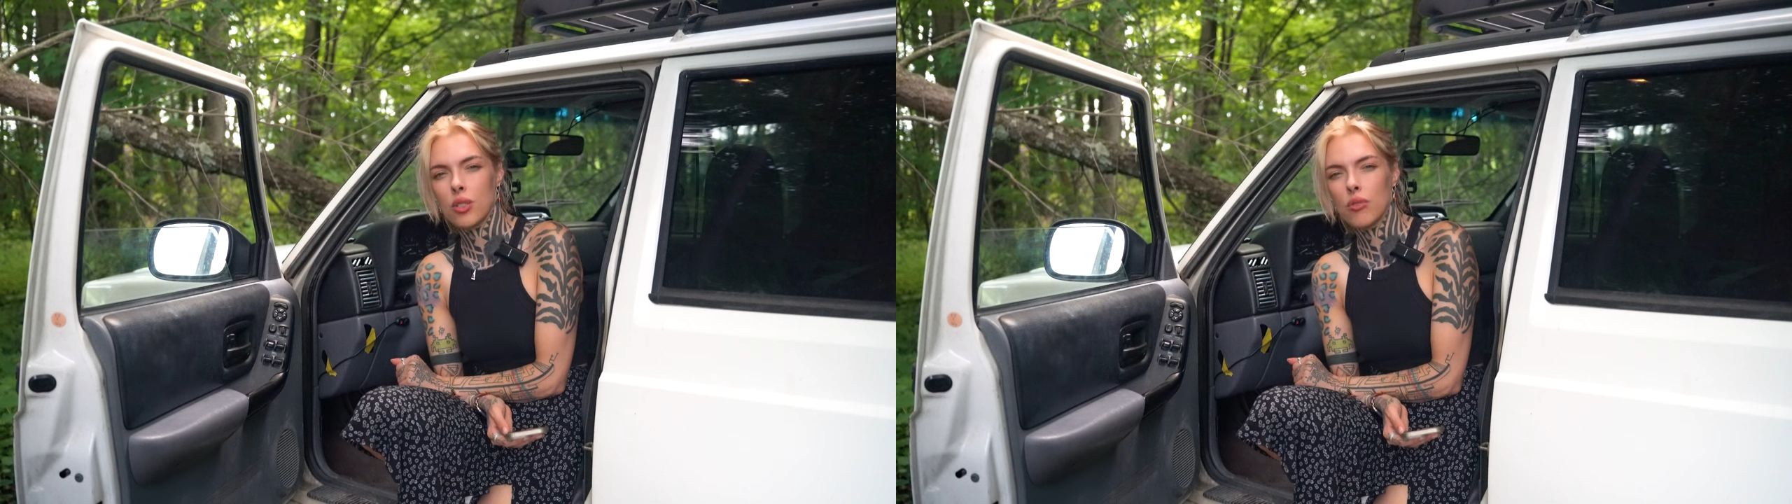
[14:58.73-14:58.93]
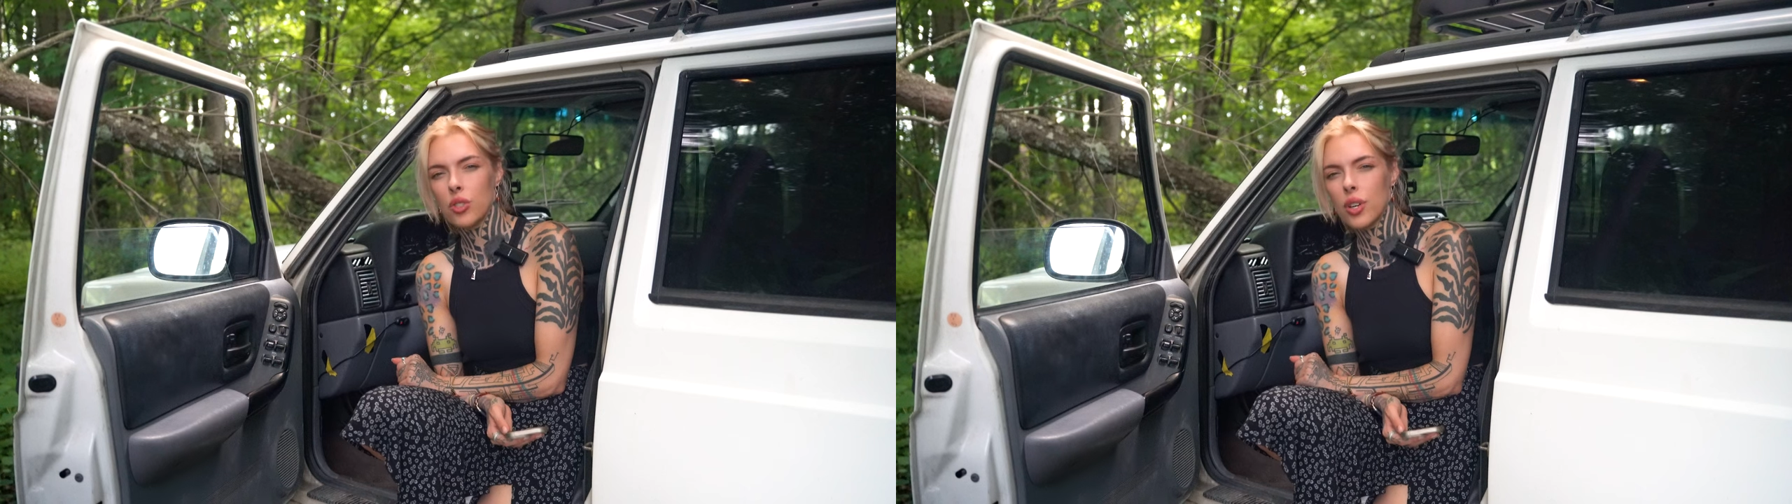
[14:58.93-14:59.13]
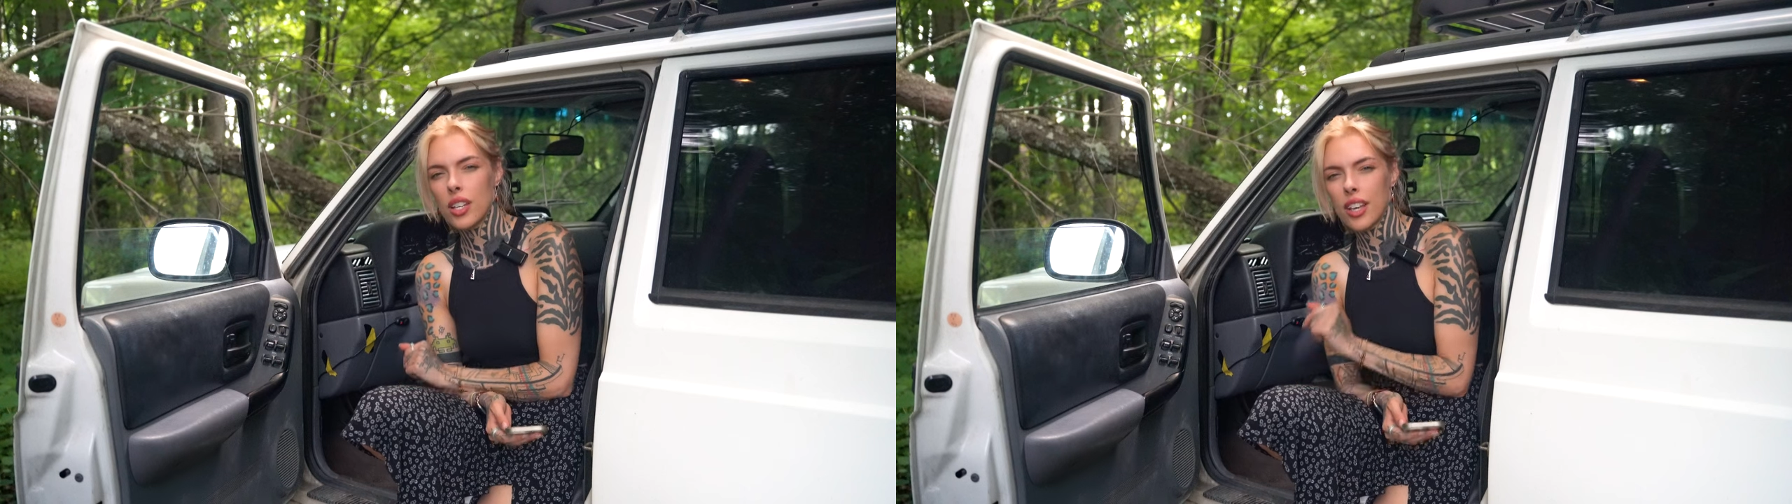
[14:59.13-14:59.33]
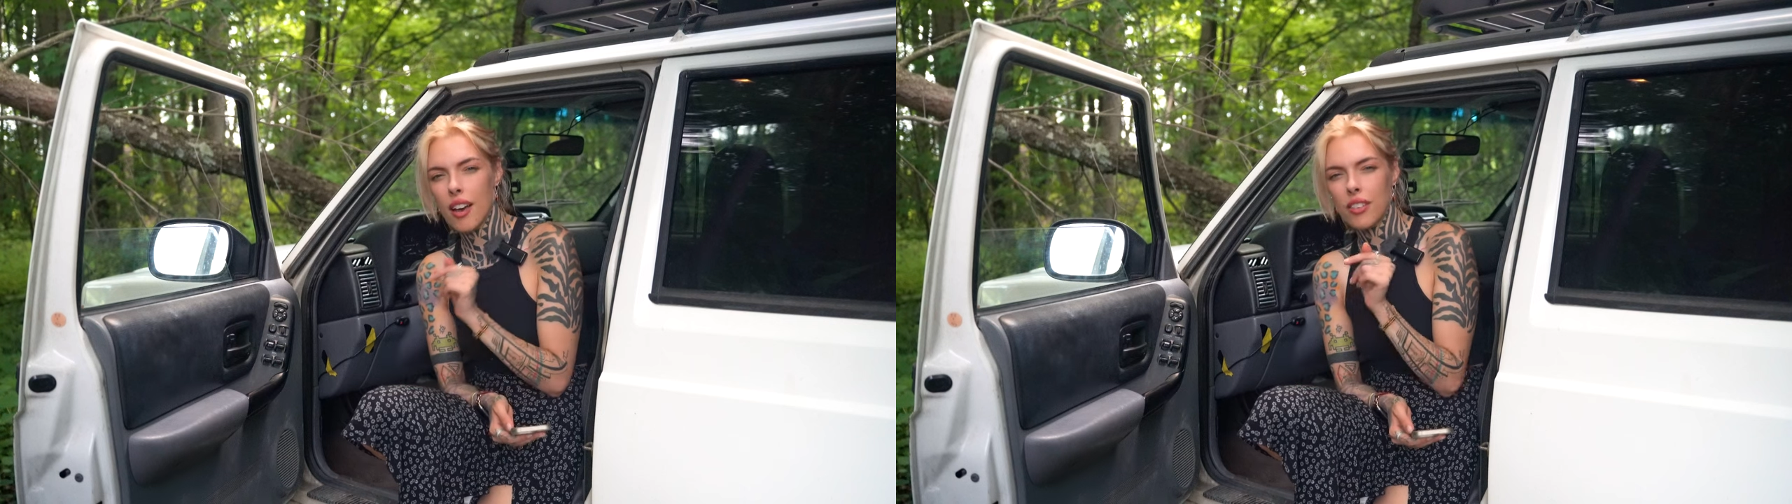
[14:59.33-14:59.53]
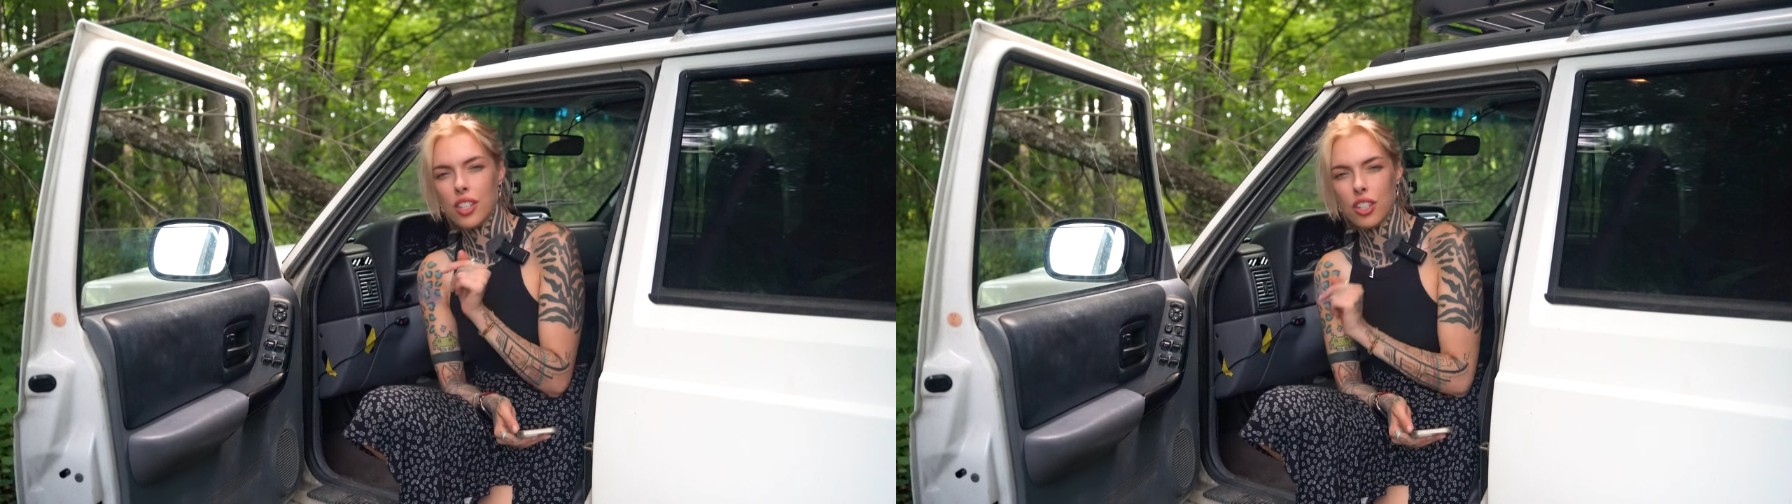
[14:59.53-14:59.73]
So if you guys
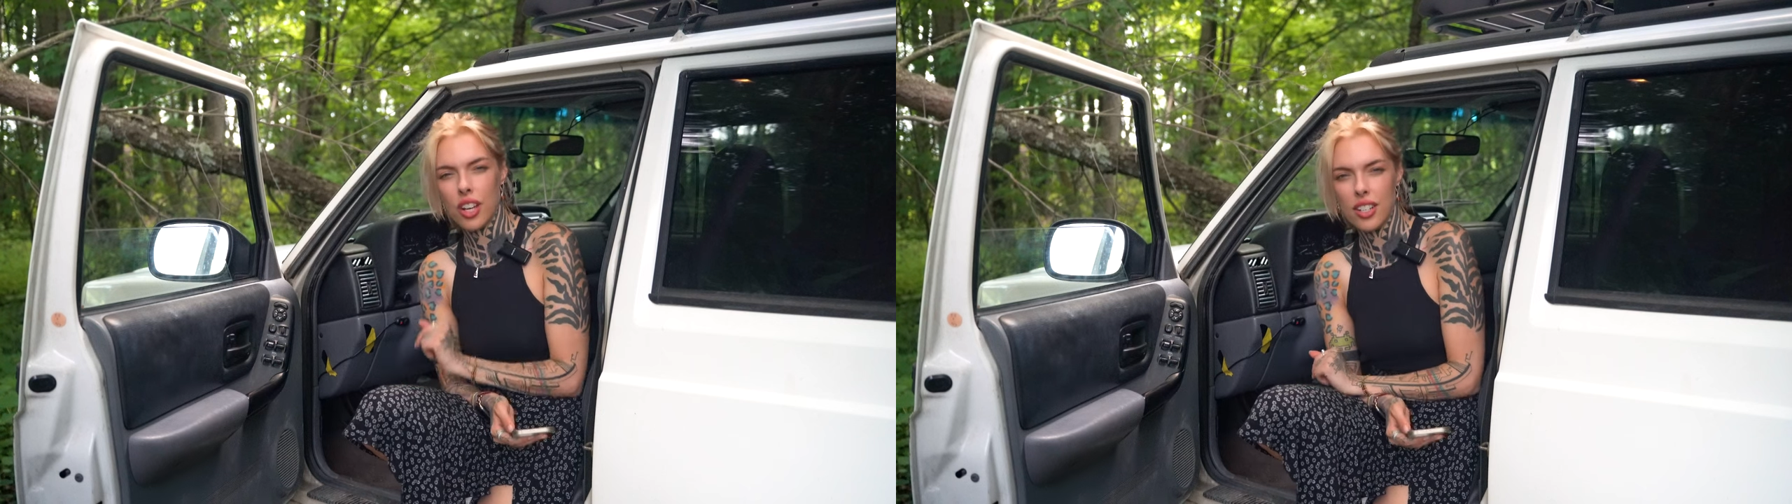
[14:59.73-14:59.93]
have like good